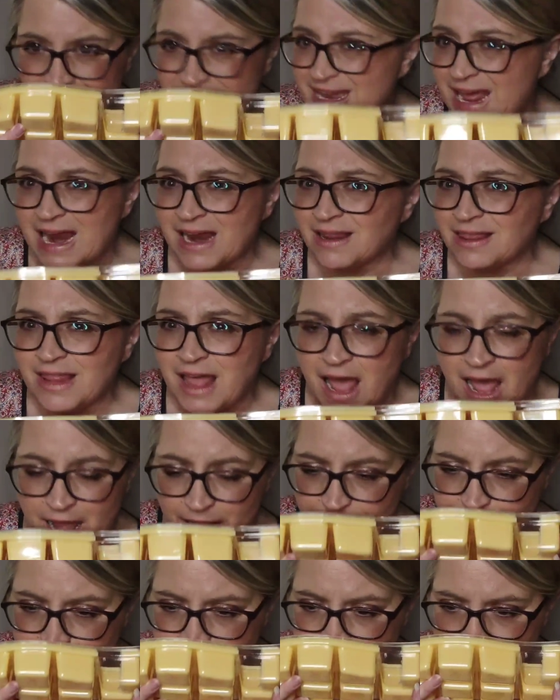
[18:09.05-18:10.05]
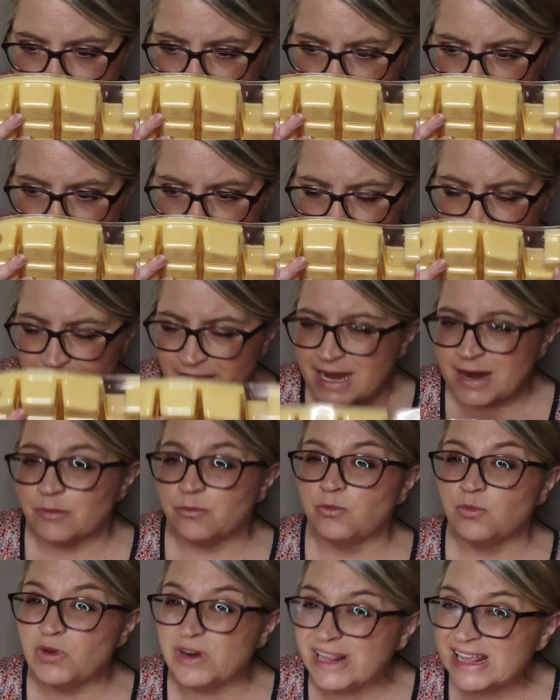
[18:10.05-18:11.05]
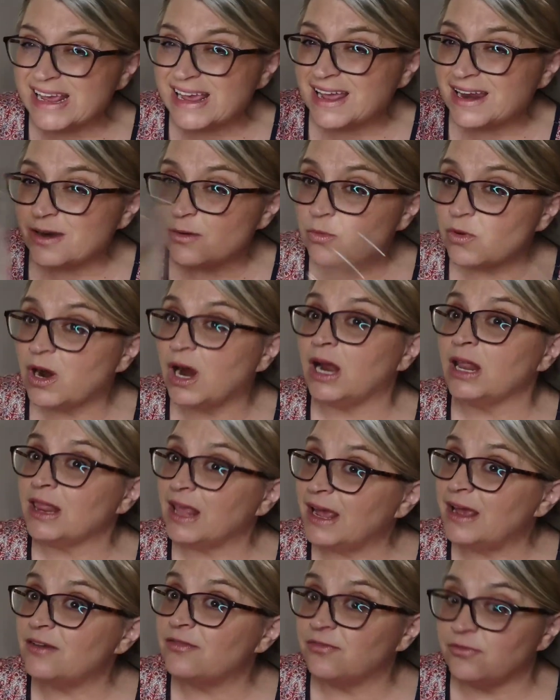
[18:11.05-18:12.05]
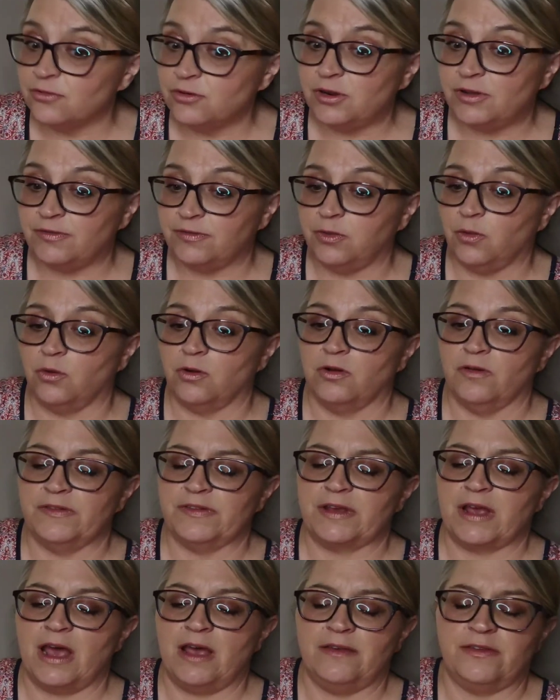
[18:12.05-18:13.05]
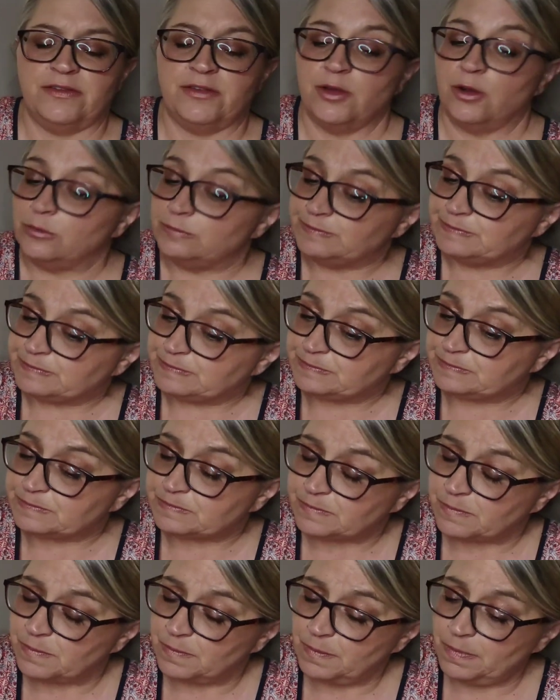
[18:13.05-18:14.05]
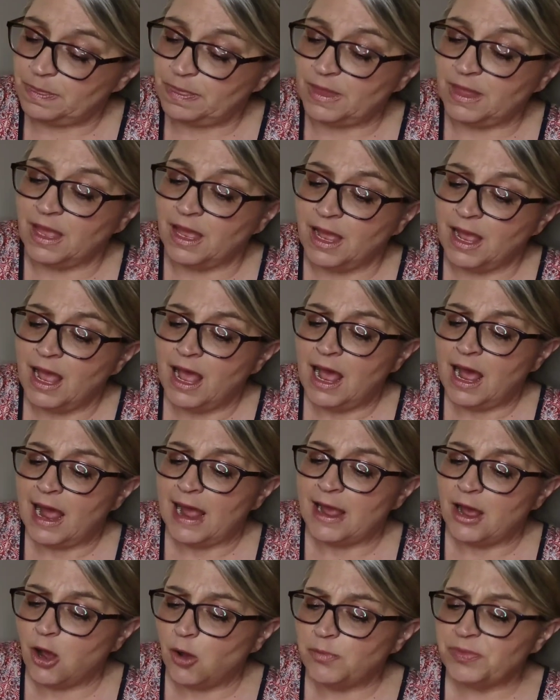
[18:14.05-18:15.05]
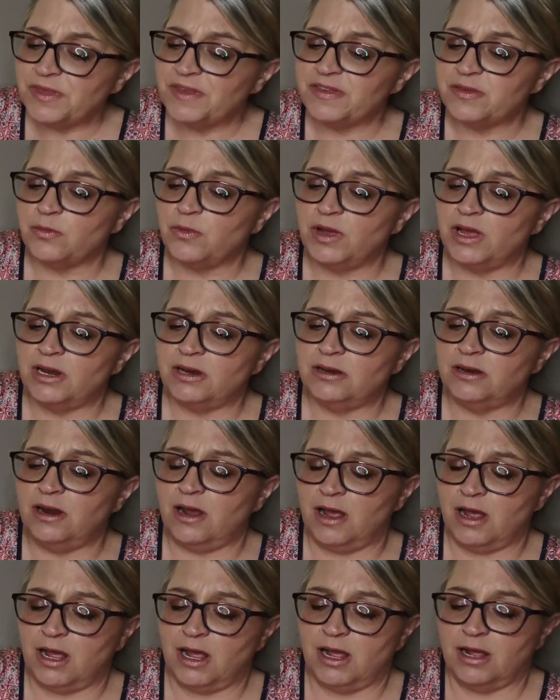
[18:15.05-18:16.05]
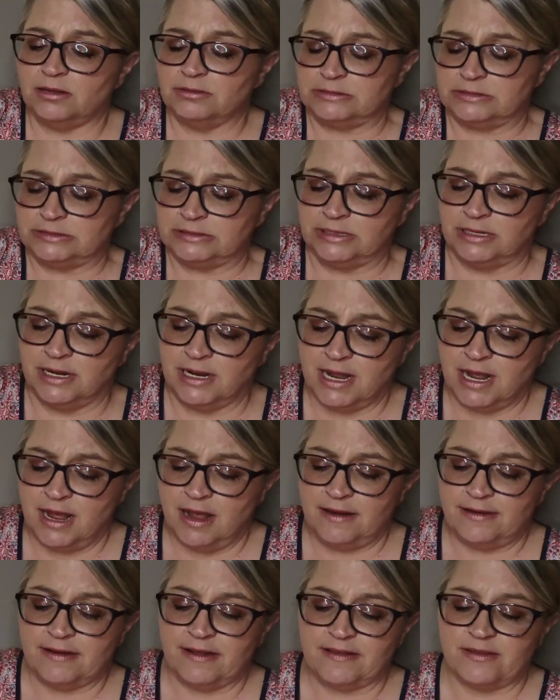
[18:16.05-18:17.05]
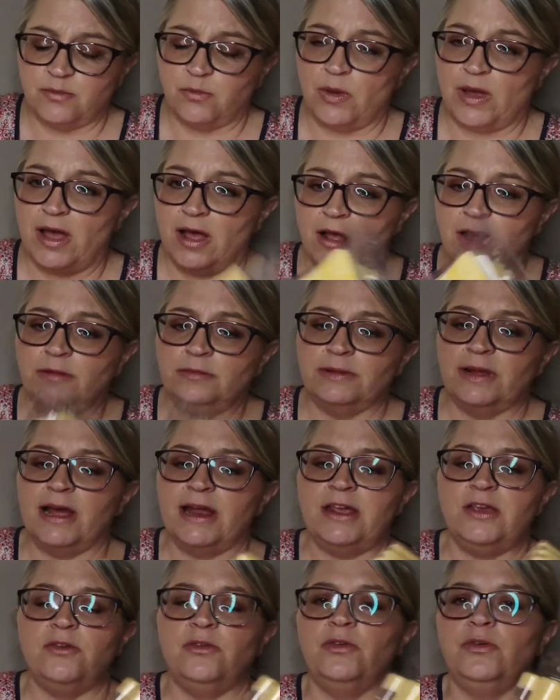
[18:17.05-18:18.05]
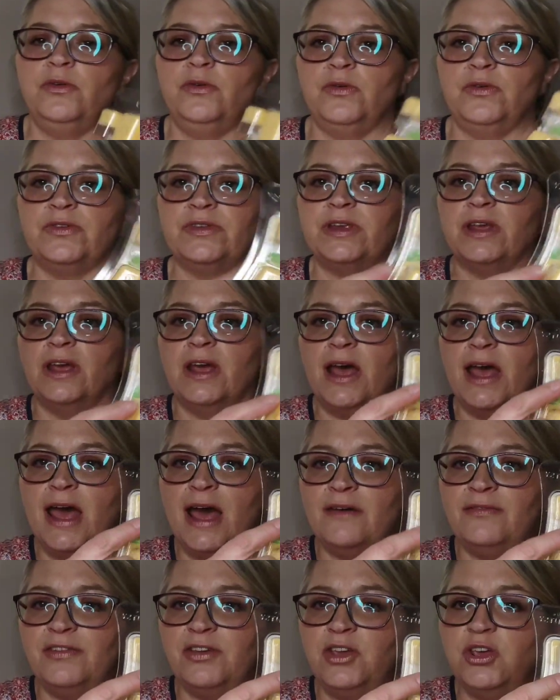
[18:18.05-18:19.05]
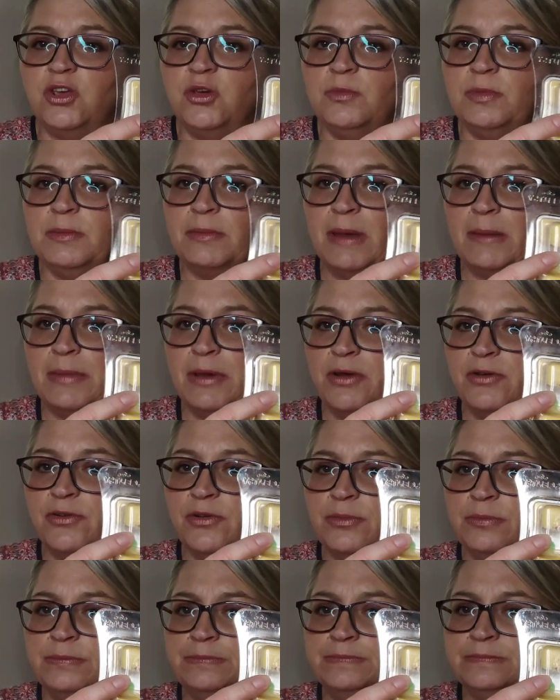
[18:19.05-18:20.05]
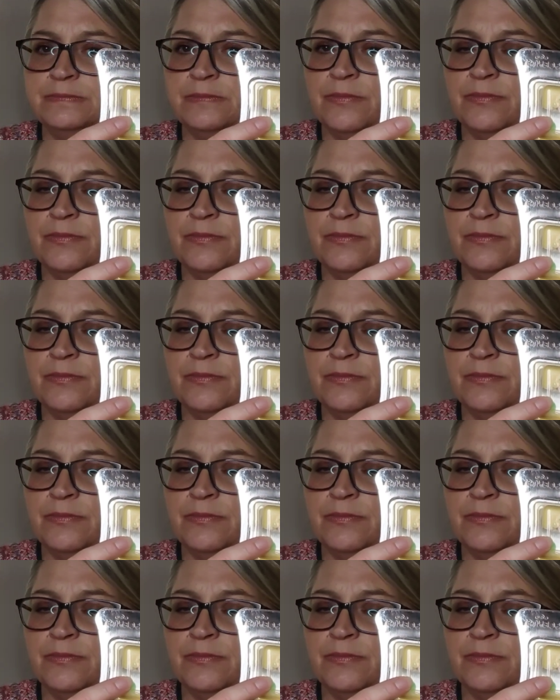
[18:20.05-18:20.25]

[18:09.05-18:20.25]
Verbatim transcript: Not a lot. And I'm really getting to where I like fruity florals, guys. So I hope this one uh, does well. I use a half a cube in my bedroom.